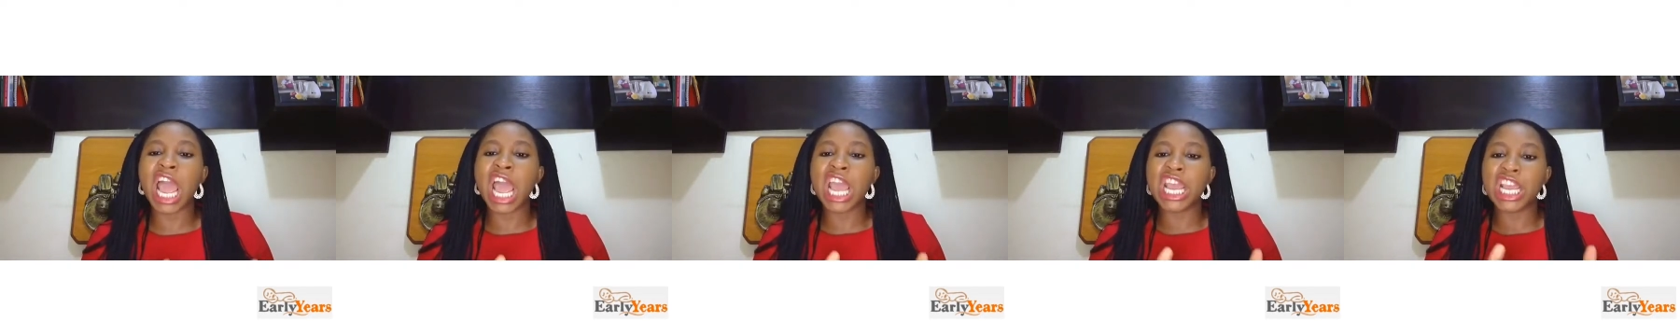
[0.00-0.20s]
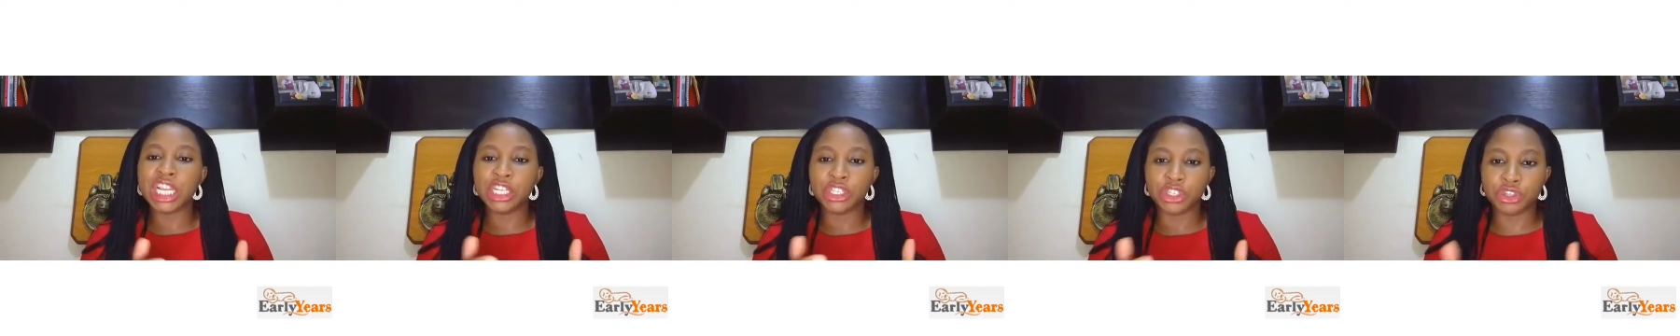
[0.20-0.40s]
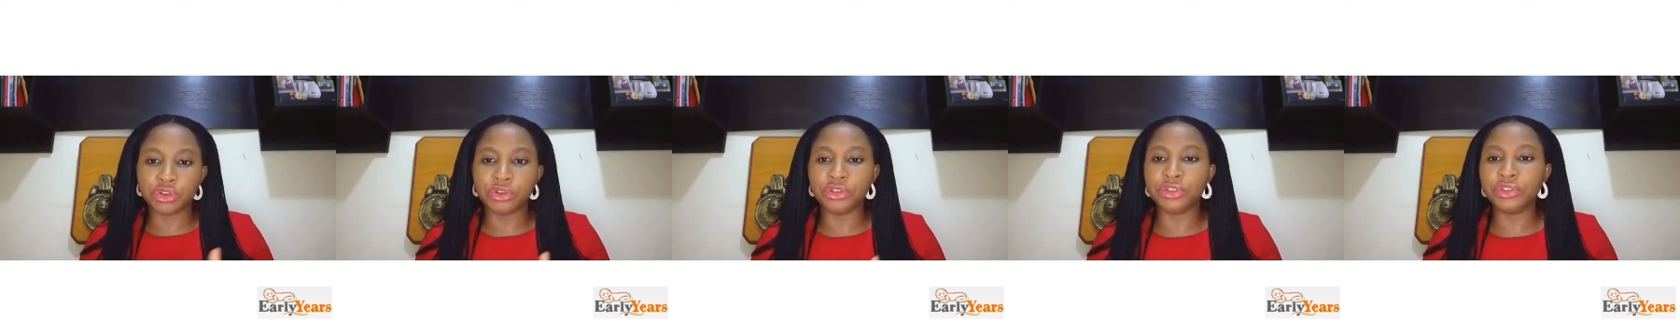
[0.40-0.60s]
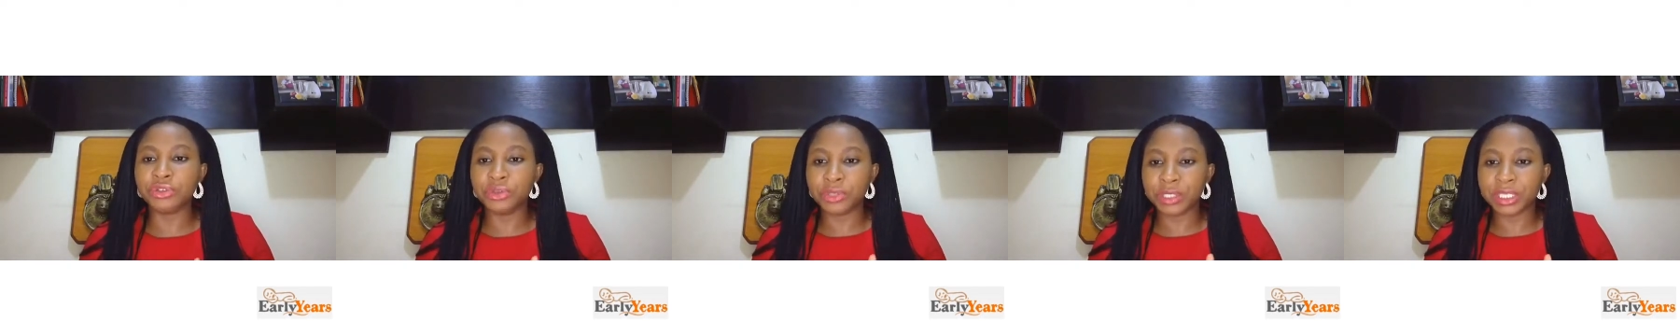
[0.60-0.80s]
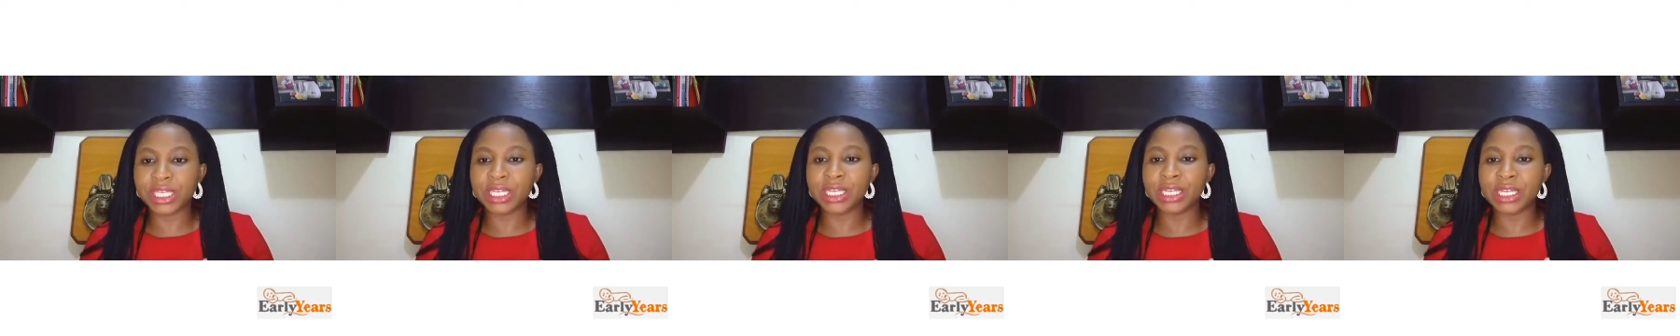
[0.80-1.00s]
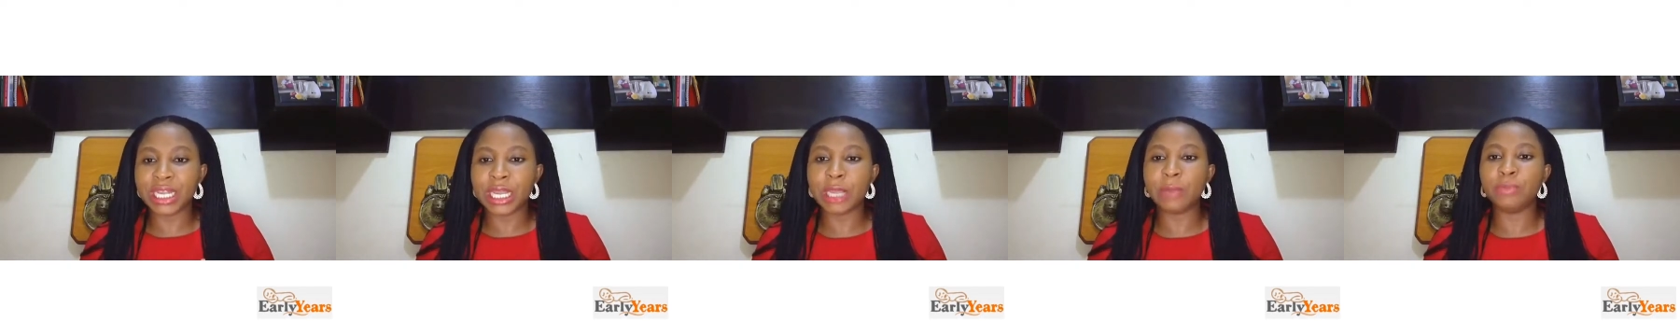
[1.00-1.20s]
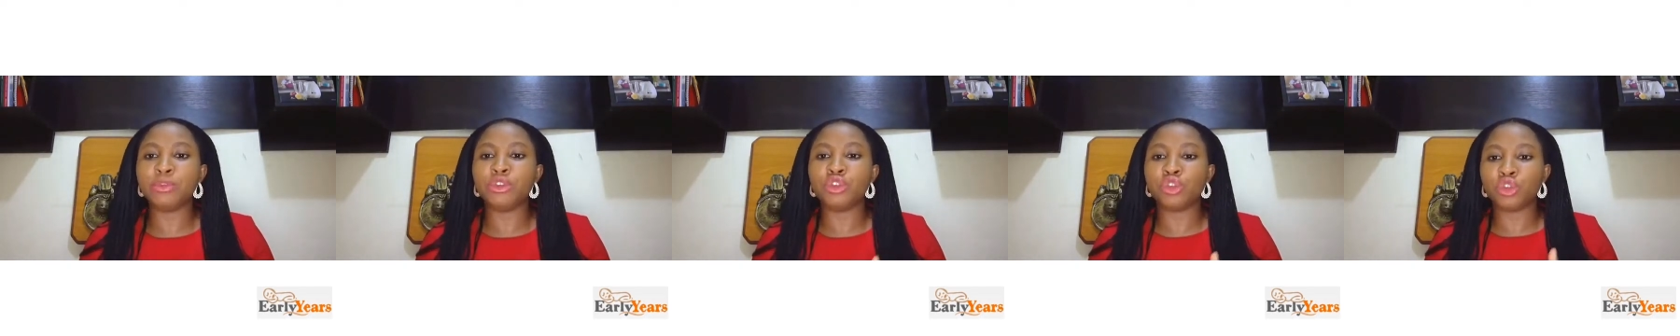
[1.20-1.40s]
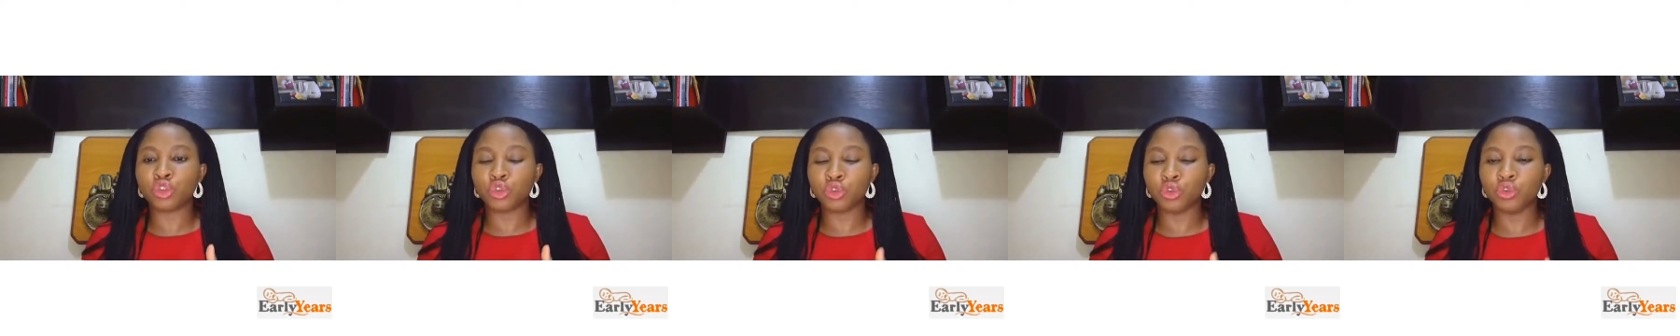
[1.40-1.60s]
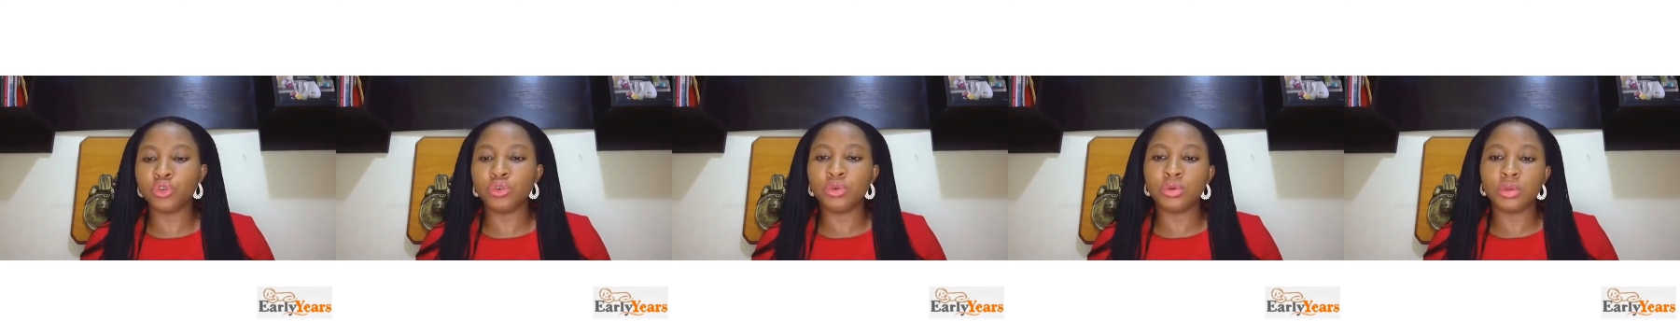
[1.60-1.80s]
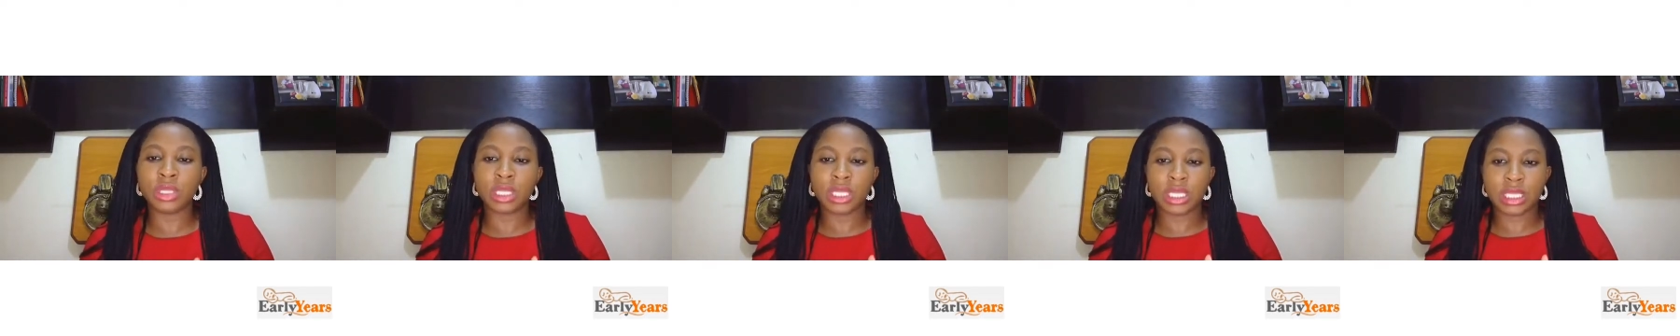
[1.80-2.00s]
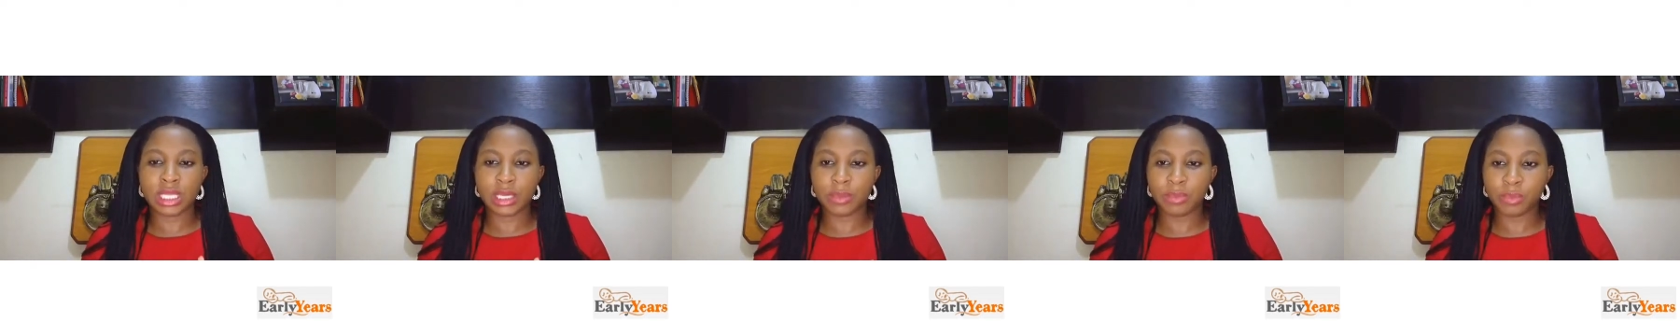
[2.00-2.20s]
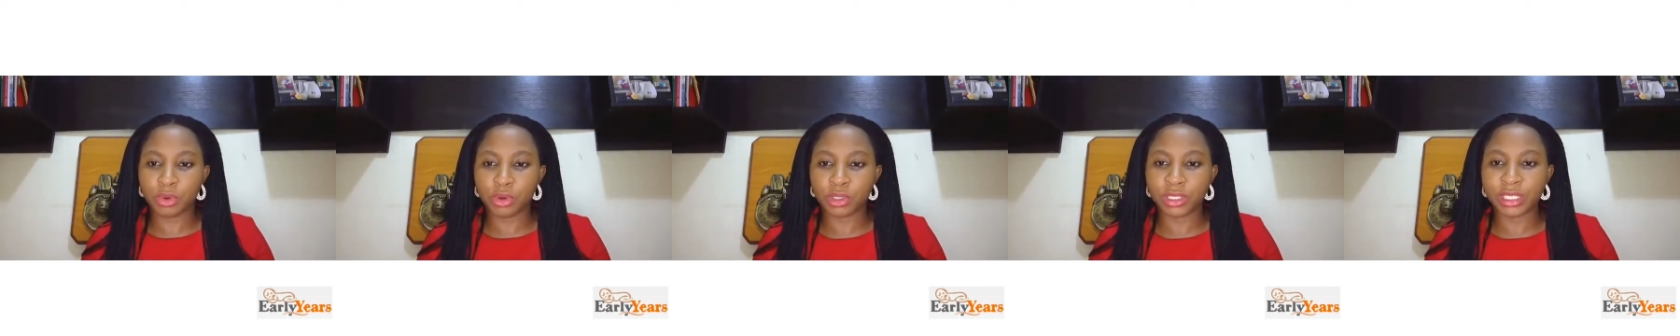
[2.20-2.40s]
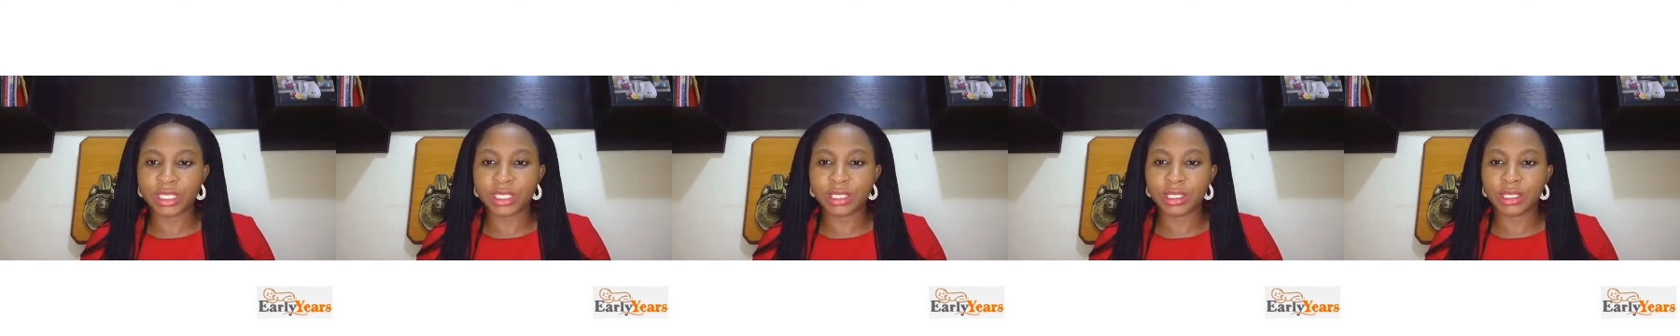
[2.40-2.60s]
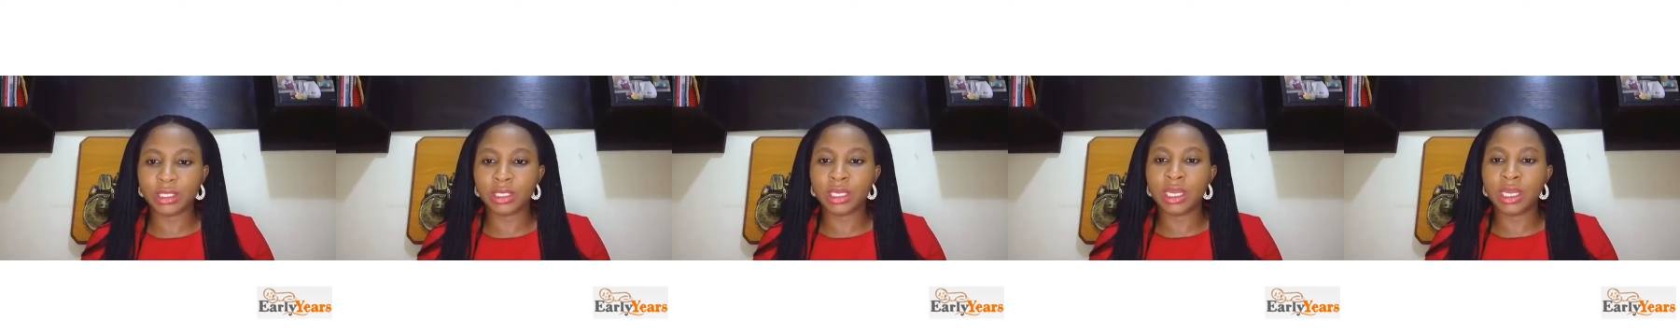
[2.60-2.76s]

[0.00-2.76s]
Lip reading: introducing them to the potty,